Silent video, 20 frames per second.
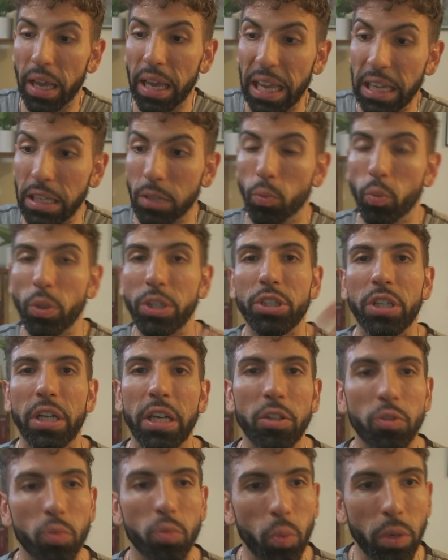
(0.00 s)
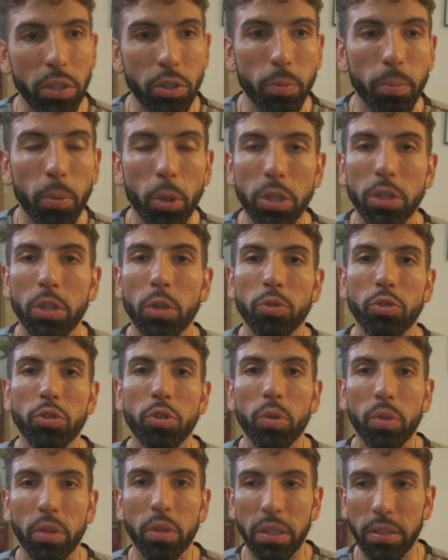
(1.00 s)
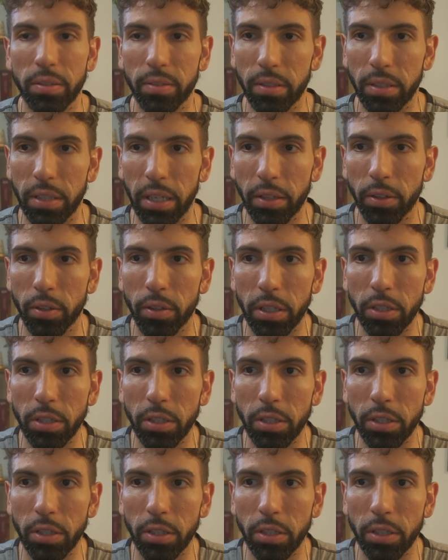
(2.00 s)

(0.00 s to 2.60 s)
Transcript: And in which case, when you put those two things together,